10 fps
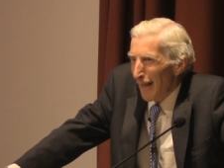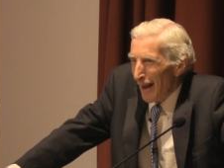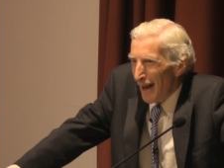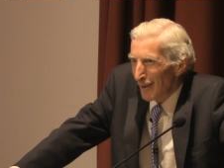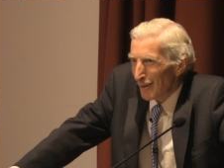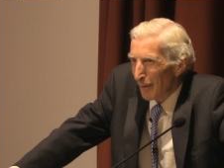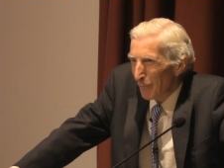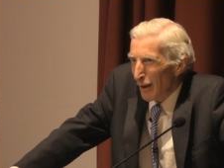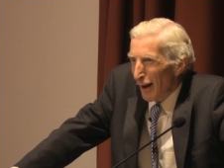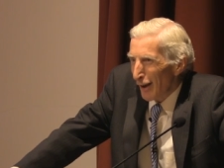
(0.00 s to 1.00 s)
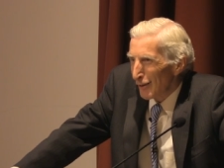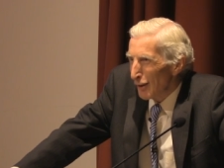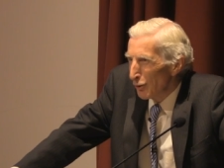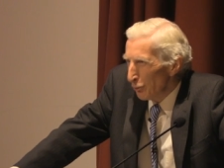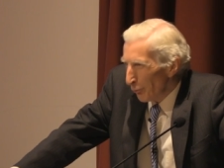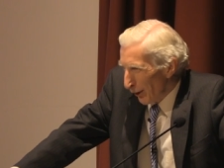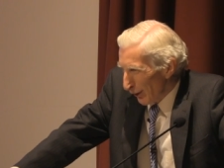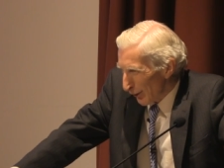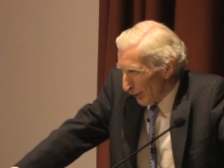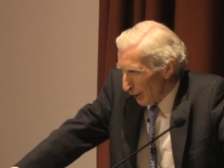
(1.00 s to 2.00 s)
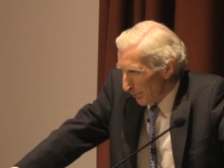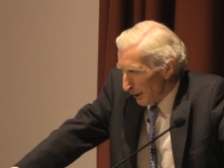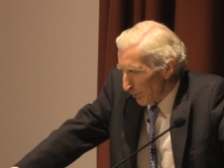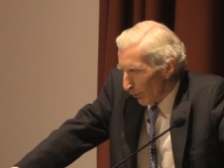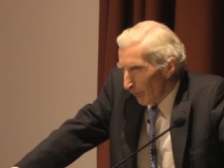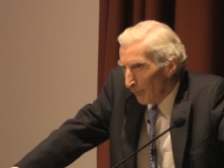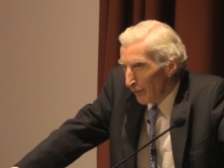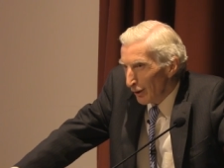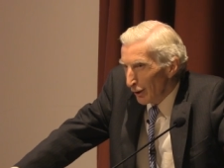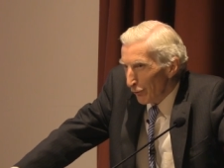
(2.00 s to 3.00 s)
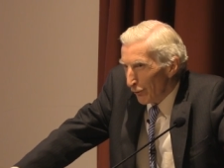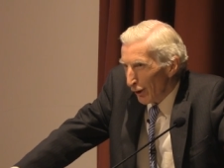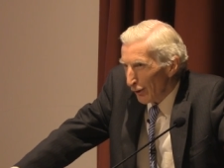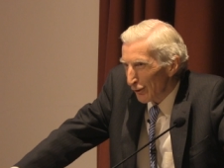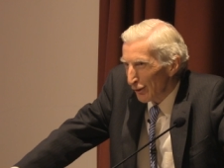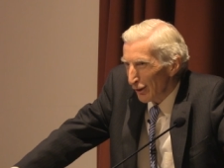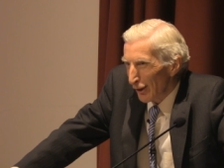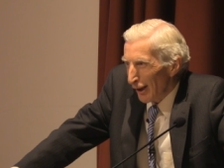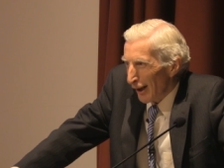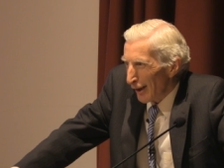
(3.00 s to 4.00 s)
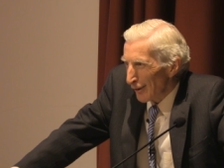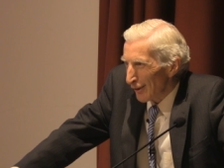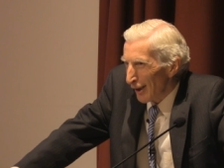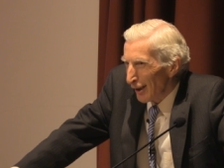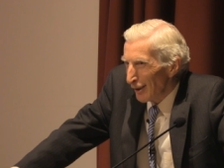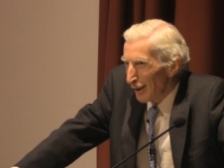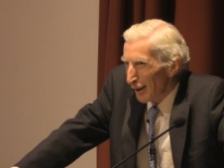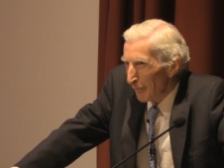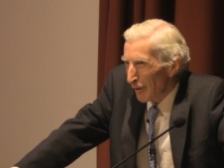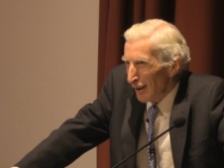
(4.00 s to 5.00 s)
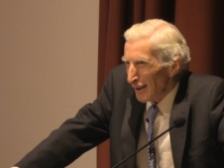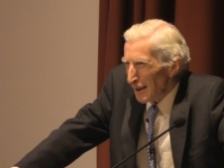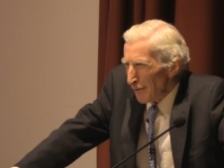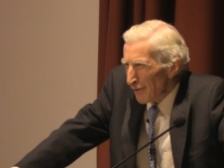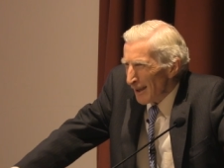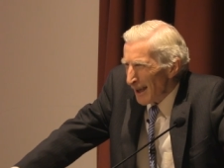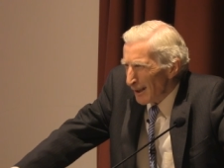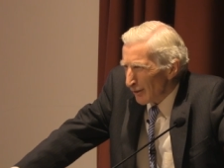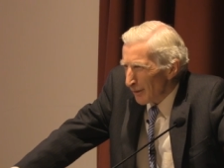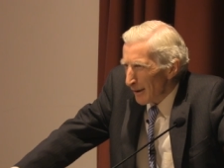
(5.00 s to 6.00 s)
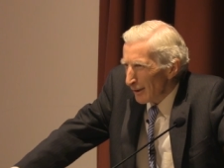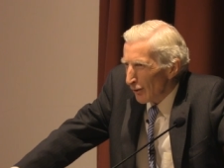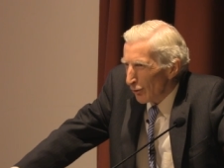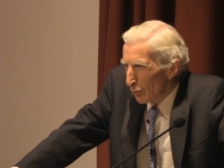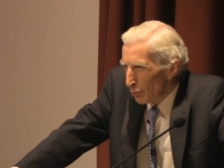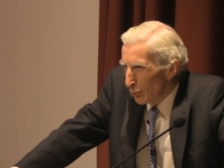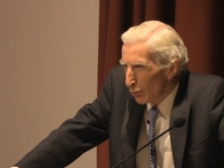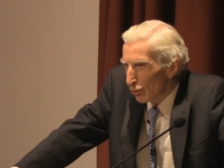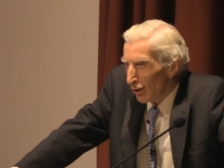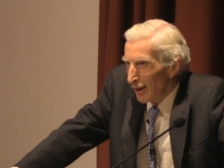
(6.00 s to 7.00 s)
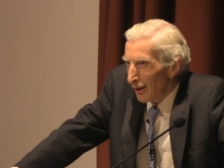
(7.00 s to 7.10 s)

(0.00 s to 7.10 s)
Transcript: And um, I say two things to these people. First, I say, um, if the aliens had made this huge